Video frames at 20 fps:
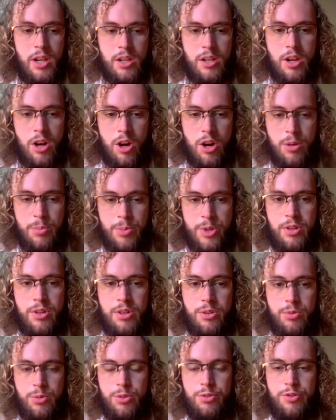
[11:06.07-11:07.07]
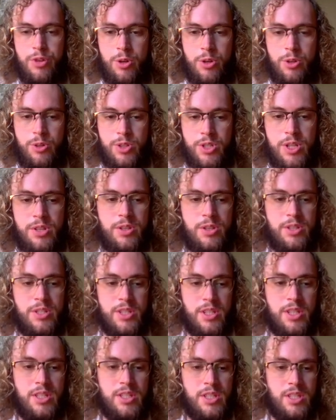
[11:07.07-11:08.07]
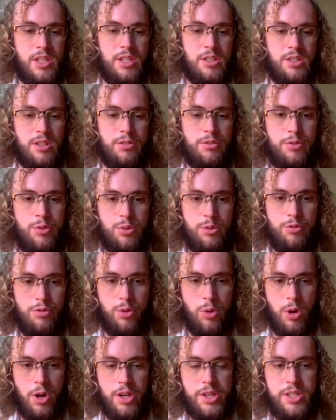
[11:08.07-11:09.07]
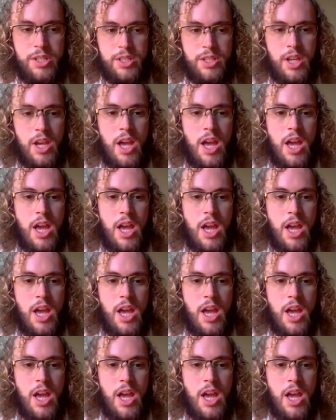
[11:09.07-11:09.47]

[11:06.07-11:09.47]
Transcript: carbon through photosynthesis is the food forest,